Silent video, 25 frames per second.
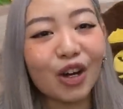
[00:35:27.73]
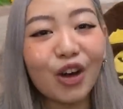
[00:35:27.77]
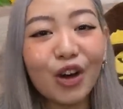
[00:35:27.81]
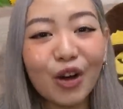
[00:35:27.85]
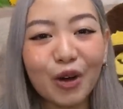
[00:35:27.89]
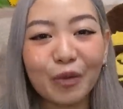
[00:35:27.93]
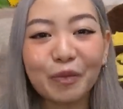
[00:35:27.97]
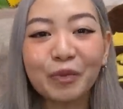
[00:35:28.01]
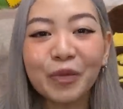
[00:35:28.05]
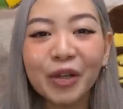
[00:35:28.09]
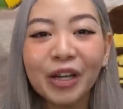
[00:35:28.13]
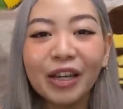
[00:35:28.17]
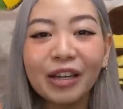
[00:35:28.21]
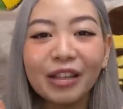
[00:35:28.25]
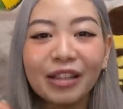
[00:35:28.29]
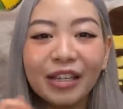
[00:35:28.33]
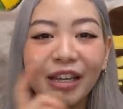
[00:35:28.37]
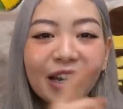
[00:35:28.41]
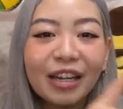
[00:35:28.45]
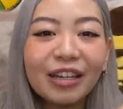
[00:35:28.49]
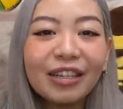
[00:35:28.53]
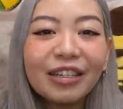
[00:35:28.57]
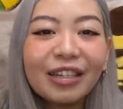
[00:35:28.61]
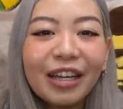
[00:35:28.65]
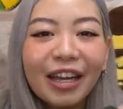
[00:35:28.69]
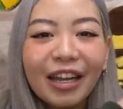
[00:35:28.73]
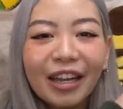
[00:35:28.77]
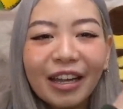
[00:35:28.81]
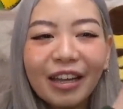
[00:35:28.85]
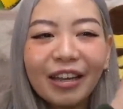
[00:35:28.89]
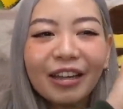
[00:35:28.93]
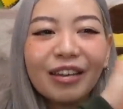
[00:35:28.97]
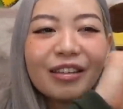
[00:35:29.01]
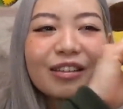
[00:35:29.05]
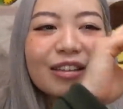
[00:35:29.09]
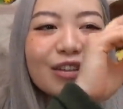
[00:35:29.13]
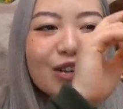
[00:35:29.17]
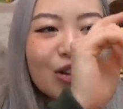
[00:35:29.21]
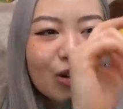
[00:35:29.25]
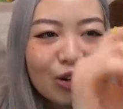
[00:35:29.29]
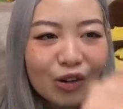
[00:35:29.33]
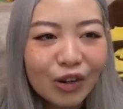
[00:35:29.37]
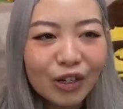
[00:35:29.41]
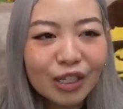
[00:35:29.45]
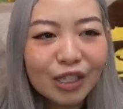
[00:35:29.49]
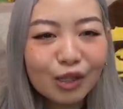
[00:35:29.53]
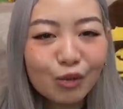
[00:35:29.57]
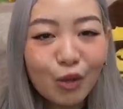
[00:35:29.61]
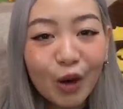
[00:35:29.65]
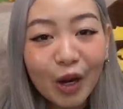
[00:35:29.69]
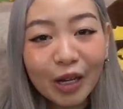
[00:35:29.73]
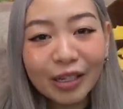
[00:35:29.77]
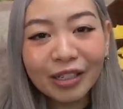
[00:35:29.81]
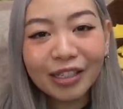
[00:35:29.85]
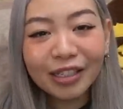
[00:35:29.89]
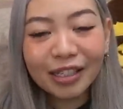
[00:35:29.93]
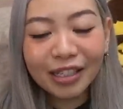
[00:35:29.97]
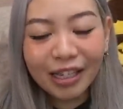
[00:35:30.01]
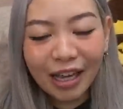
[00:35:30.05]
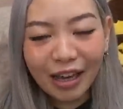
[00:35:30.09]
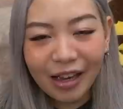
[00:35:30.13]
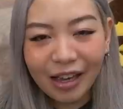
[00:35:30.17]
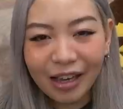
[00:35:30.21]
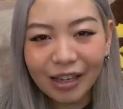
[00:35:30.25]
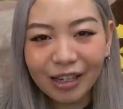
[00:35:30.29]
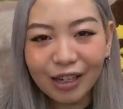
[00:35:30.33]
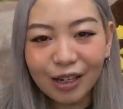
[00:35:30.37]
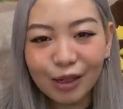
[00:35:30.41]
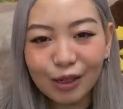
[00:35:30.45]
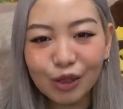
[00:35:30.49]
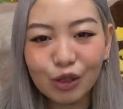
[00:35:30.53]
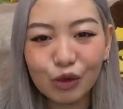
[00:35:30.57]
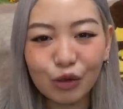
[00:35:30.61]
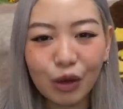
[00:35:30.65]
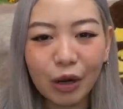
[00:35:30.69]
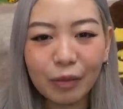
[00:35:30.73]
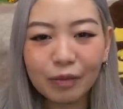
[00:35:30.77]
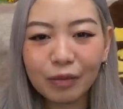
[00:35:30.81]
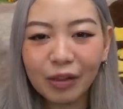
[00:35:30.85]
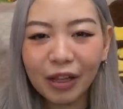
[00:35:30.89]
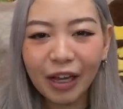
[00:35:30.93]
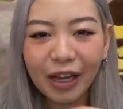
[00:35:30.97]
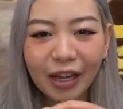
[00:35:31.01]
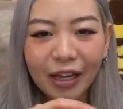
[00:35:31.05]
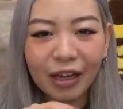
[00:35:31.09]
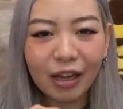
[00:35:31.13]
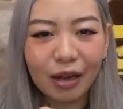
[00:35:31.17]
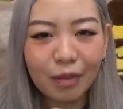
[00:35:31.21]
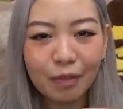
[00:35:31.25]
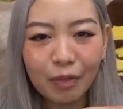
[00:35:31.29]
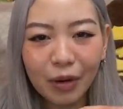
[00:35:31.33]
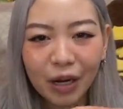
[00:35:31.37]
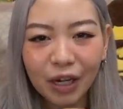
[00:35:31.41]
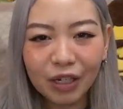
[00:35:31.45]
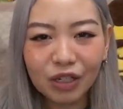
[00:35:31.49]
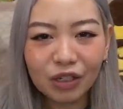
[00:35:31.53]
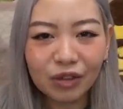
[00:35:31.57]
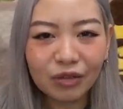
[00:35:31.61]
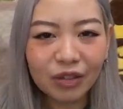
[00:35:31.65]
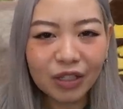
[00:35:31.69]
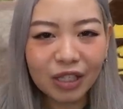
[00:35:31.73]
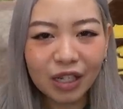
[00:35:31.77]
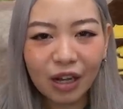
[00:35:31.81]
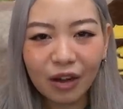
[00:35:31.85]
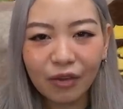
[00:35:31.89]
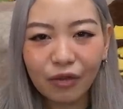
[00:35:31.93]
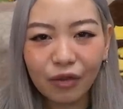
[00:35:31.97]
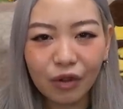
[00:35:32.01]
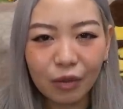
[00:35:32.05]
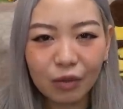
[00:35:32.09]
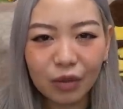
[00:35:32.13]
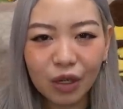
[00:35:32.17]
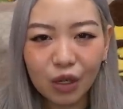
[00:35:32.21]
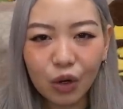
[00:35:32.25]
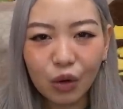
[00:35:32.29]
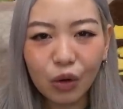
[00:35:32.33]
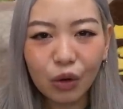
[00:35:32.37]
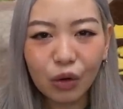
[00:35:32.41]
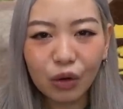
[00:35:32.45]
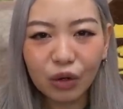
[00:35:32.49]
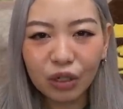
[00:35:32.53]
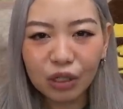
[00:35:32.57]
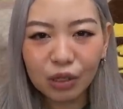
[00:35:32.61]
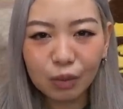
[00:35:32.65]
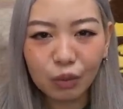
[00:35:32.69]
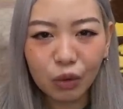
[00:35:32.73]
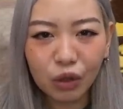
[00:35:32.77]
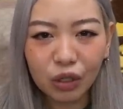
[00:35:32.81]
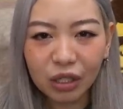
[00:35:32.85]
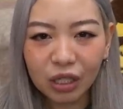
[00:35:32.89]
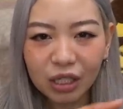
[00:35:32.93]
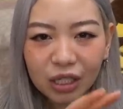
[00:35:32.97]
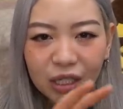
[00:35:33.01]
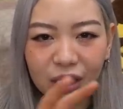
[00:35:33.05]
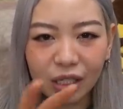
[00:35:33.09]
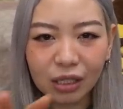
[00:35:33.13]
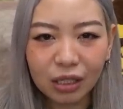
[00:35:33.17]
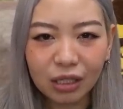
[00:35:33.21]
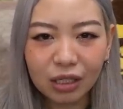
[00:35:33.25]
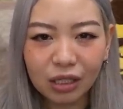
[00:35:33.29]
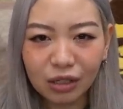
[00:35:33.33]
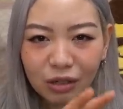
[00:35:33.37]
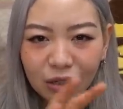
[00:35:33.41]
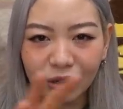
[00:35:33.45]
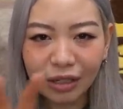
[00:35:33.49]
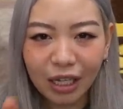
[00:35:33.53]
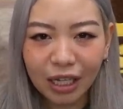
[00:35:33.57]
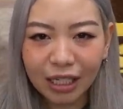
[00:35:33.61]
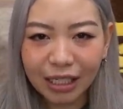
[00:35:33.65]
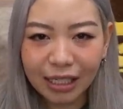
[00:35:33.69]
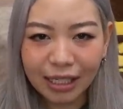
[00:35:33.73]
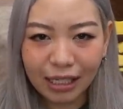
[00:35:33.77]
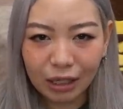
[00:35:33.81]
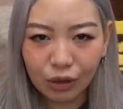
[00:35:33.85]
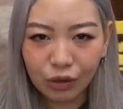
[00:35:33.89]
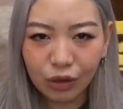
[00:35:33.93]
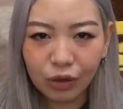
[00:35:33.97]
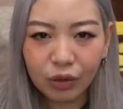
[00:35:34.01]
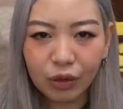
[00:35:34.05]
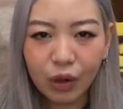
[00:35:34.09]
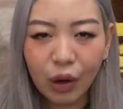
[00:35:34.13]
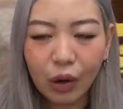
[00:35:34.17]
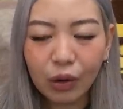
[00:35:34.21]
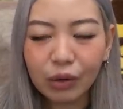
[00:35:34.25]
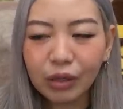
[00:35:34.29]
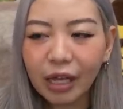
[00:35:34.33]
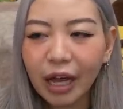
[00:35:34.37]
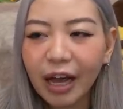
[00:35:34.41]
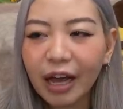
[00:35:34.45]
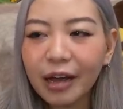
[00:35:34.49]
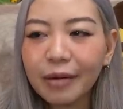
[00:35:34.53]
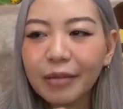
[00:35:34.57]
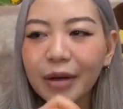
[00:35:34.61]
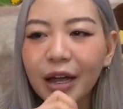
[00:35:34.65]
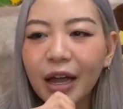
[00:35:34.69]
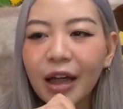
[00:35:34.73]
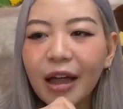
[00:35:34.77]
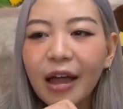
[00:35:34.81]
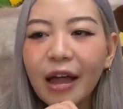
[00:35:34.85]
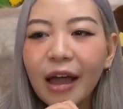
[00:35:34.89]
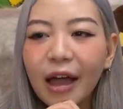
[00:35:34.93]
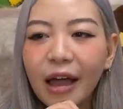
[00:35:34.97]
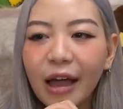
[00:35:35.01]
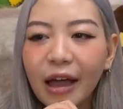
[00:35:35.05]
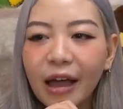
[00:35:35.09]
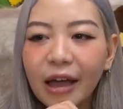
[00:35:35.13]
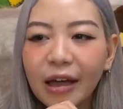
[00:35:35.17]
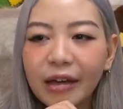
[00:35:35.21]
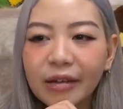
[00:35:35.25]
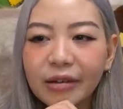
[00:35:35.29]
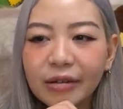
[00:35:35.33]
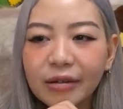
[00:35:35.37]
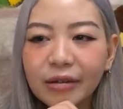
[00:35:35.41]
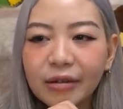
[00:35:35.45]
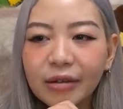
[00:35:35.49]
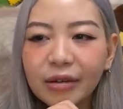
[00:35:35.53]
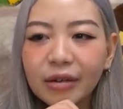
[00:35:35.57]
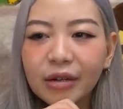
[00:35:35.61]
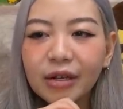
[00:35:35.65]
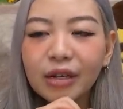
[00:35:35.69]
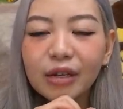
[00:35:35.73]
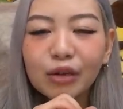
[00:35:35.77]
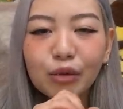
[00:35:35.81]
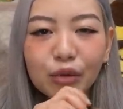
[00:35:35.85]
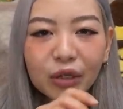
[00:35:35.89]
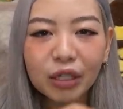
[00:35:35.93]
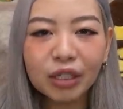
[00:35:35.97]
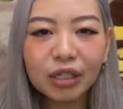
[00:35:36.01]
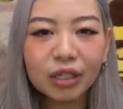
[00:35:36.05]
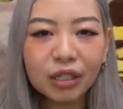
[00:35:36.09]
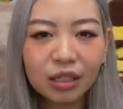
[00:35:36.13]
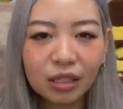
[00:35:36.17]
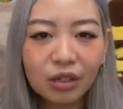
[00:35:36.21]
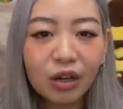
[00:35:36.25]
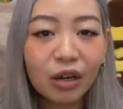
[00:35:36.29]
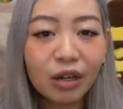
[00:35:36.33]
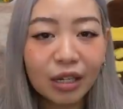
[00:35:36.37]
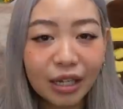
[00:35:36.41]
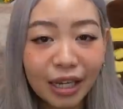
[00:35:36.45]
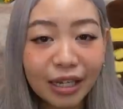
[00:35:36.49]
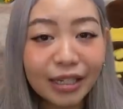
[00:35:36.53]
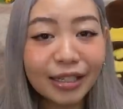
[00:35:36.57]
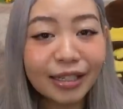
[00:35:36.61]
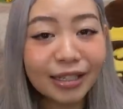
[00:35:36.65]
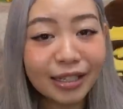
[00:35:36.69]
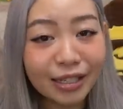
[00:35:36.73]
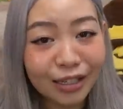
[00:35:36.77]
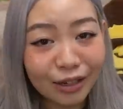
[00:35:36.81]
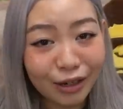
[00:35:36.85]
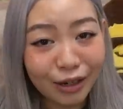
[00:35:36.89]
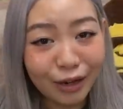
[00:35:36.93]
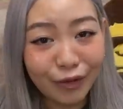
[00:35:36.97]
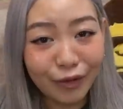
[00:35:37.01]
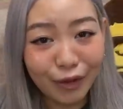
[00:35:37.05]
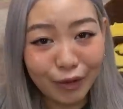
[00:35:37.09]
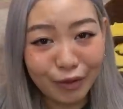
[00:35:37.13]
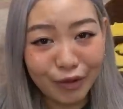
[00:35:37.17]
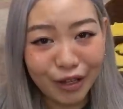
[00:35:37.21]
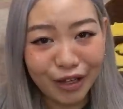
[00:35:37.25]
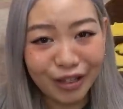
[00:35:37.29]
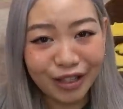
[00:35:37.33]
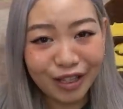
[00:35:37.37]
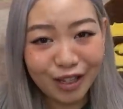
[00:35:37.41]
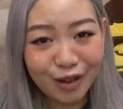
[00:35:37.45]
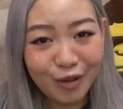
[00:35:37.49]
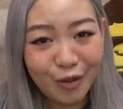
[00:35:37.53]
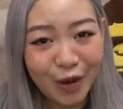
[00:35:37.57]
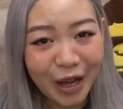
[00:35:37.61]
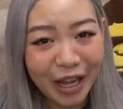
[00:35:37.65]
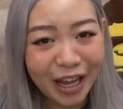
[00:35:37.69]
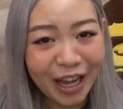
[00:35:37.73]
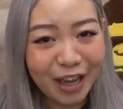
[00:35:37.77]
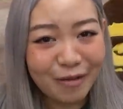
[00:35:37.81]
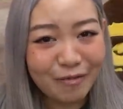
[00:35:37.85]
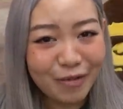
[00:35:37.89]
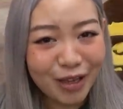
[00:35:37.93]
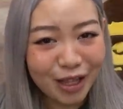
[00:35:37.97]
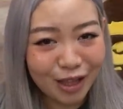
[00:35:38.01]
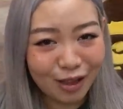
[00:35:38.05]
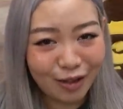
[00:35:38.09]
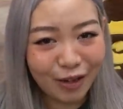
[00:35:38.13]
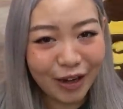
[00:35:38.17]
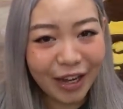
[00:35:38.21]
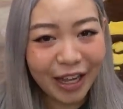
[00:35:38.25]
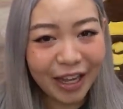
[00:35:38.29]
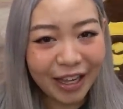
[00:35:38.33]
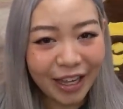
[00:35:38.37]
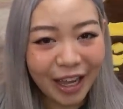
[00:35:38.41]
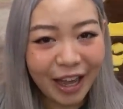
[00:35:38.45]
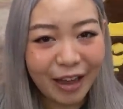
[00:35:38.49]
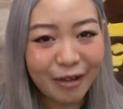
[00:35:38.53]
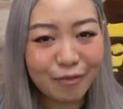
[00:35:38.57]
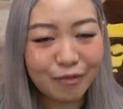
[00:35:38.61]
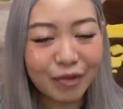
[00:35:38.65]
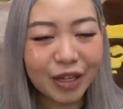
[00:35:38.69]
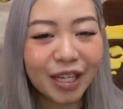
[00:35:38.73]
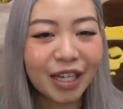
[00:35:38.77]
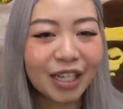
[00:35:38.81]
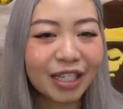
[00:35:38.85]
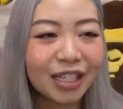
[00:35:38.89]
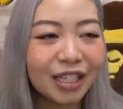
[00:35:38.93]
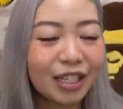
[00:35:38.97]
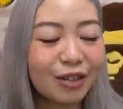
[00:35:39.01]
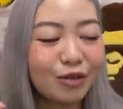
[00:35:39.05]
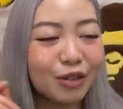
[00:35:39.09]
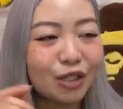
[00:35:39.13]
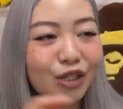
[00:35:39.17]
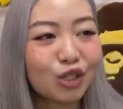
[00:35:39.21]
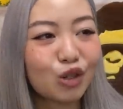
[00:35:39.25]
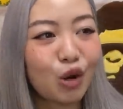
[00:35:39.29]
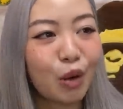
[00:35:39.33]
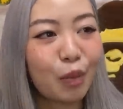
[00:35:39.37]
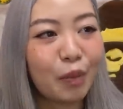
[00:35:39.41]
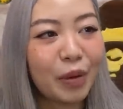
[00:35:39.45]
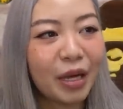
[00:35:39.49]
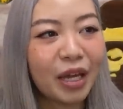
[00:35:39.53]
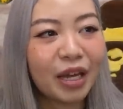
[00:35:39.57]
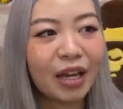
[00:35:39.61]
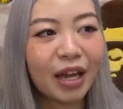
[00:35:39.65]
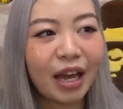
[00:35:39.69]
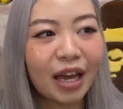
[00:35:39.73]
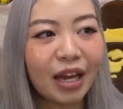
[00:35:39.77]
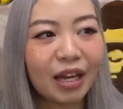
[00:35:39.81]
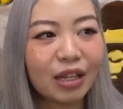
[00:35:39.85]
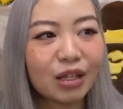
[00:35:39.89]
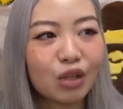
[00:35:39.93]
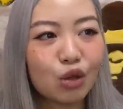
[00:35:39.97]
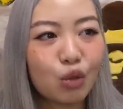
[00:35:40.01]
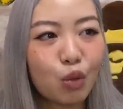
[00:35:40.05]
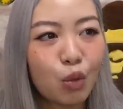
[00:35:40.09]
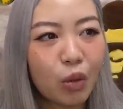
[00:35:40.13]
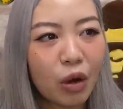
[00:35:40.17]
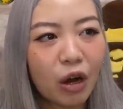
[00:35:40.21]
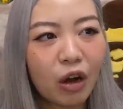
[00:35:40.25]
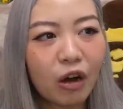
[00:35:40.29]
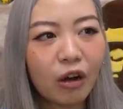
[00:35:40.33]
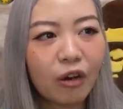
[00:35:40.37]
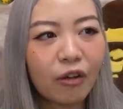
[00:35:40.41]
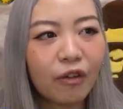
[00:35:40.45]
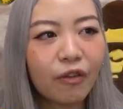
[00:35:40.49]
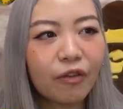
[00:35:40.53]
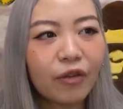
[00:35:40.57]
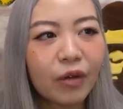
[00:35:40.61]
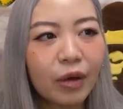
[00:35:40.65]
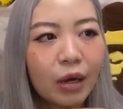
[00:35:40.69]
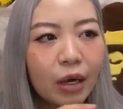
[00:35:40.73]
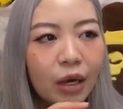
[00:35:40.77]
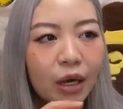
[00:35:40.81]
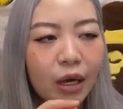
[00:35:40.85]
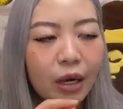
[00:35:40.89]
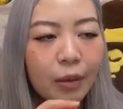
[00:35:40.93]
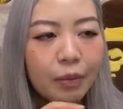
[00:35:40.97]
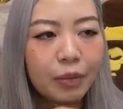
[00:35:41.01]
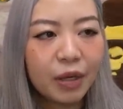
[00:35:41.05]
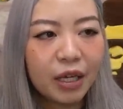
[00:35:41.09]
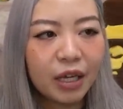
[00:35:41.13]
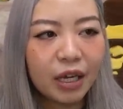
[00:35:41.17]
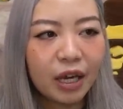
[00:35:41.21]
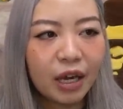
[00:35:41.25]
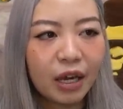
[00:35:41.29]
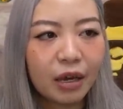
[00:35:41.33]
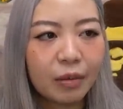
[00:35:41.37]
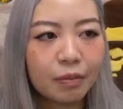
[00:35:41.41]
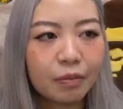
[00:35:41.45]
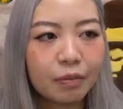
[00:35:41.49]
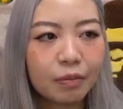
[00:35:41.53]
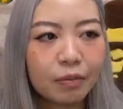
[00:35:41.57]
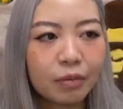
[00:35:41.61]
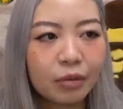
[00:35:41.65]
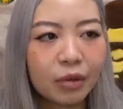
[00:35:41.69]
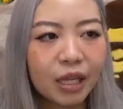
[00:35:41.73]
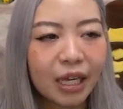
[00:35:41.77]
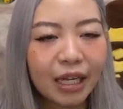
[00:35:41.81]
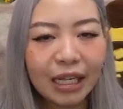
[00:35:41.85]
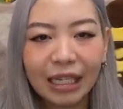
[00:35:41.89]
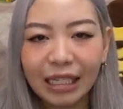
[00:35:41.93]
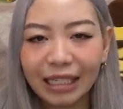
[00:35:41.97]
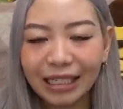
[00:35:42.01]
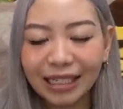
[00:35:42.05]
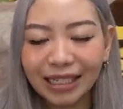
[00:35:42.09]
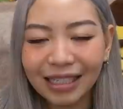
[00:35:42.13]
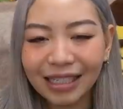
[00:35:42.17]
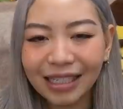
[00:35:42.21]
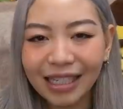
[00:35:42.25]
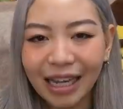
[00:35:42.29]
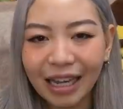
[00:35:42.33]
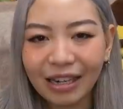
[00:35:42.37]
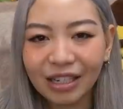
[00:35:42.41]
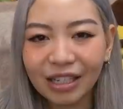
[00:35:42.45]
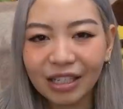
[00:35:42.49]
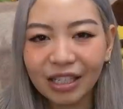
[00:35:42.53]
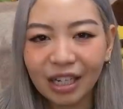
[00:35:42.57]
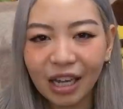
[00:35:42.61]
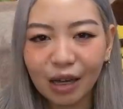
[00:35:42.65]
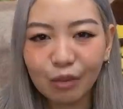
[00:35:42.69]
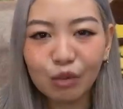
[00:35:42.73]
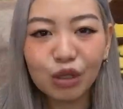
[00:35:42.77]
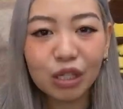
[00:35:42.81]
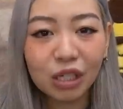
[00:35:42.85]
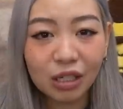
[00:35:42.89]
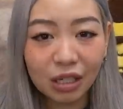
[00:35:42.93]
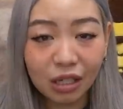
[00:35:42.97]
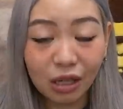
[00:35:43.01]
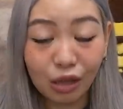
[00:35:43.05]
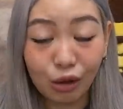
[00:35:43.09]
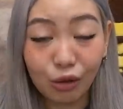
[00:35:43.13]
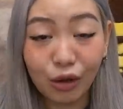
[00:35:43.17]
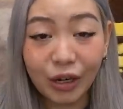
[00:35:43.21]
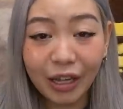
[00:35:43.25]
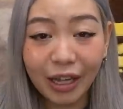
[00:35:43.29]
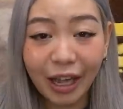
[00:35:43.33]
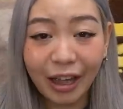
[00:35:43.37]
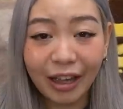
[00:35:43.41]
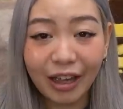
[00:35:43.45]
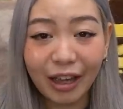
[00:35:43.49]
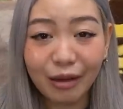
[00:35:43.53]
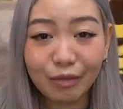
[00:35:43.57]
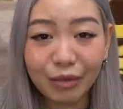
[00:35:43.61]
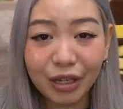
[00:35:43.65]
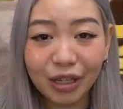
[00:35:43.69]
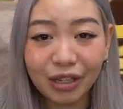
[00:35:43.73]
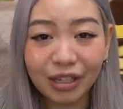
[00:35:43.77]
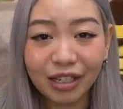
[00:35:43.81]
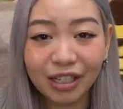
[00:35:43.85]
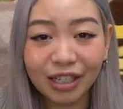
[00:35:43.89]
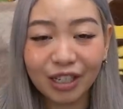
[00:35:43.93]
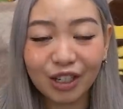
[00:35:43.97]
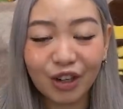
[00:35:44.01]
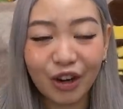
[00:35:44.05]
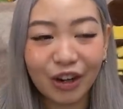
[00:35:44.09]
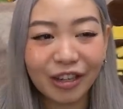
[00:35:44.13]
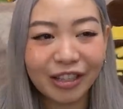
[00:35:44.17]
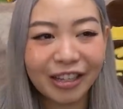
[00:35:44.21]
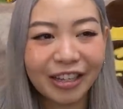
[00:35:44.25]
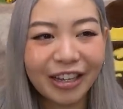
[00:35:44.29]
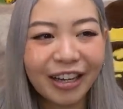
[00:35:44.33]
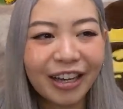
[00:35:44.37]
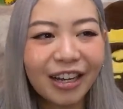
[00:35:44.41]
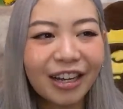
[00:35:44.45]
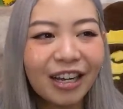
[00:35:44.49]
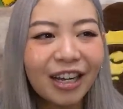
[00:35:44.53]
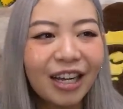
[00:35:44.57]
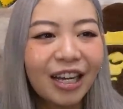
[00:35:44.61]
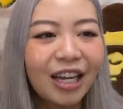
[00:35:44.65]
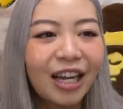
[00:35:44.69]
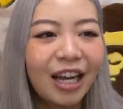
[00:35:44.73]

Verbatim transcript: Oh, the other day the KAWSONE site dropped like a bunch of stuff from the KAWS Monsters, you know, that cereal collab and it was not necessary for me to wake up at 3am because it was dropping at 12 p.m. like Eastern Standard Time, which is 3 a.m. here in Australia.